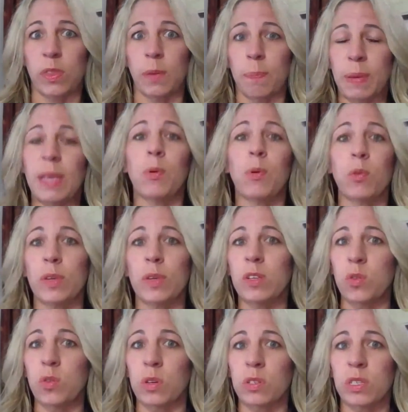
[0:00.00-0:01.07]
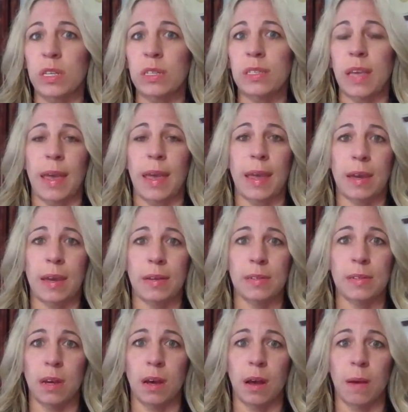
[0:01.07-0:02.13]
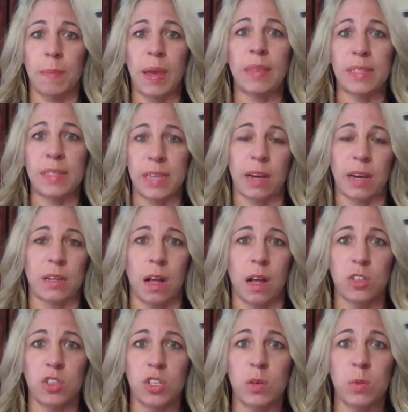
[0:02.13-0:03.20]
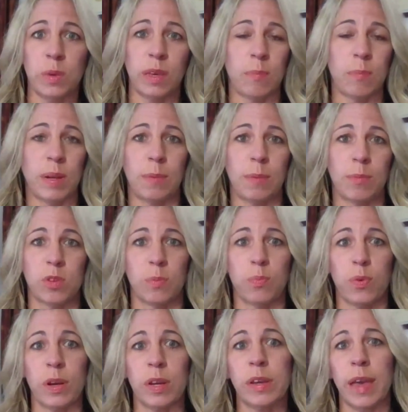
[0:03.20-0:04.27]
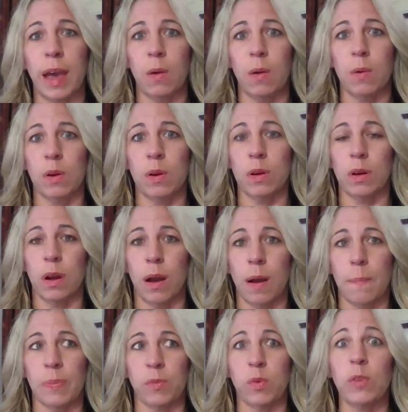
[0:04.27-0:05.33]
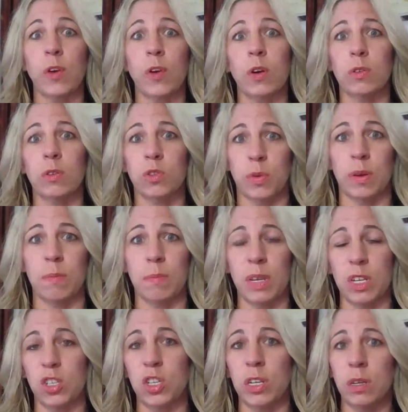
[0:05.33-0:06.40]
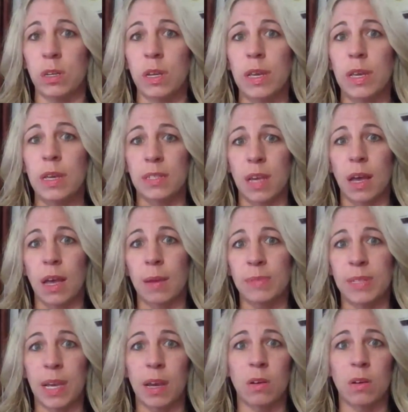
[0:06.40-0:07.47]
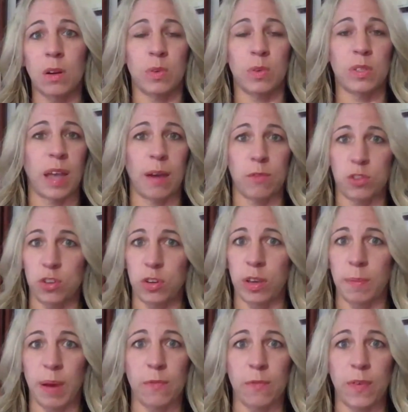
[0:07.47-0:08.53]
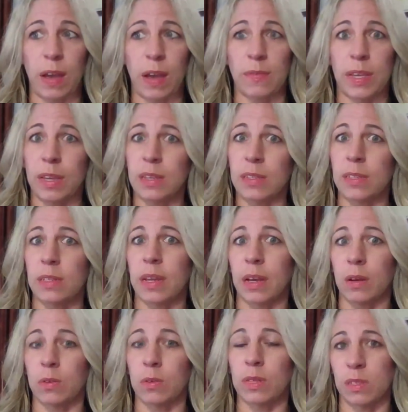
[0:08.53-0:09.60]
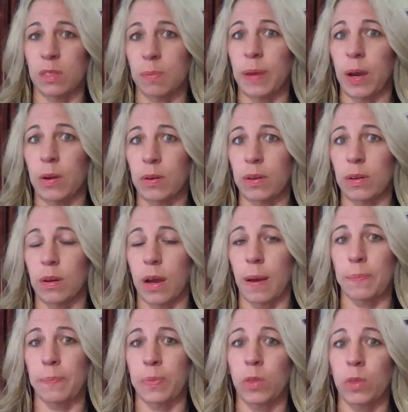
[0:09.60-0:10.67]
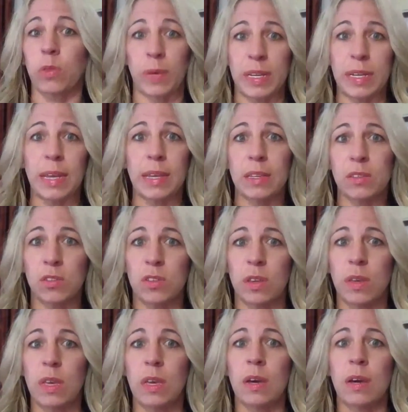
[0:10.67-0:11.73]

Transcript: the people resources and the technology, we have been able to bring our referral to admission time down. It was averaging about 5 days. It now is about 3 days.